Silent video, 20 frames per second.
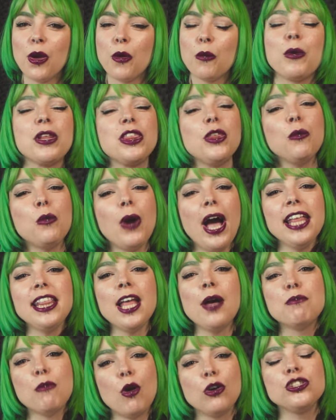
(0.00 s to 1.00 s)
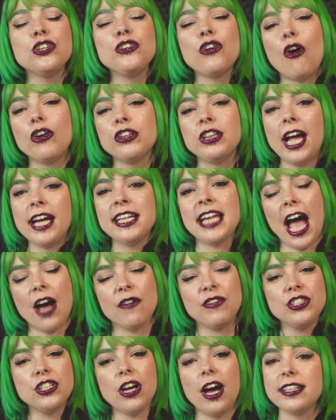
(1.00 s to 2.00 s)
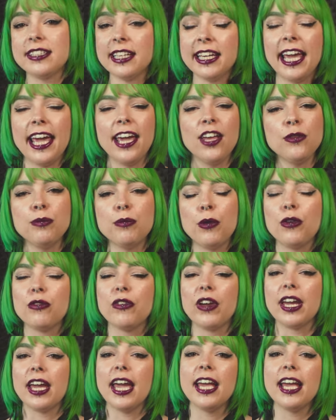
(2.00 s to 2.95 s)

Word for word: With the way that modern online advertising is moving,